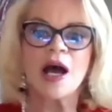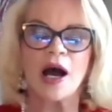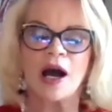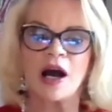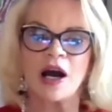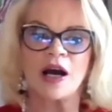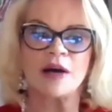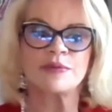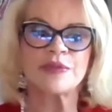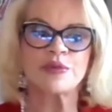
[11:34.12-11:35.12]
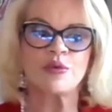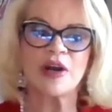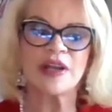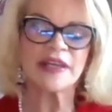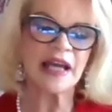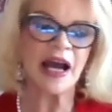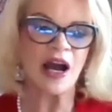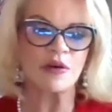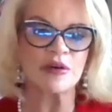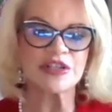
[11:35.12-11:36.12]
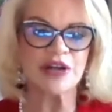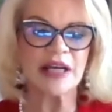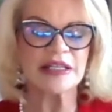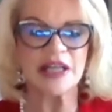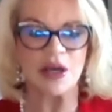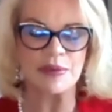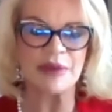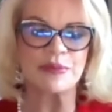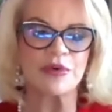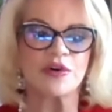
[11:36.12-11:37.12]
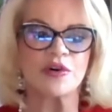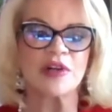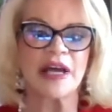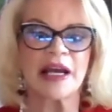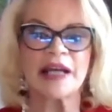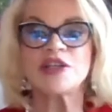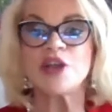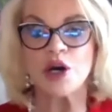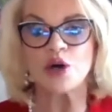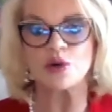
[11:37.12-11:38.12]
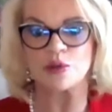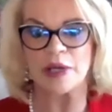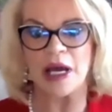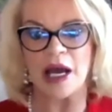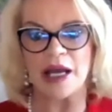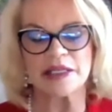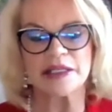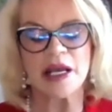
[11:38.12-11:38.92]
The one thing I always try to tell people, and I know, guys,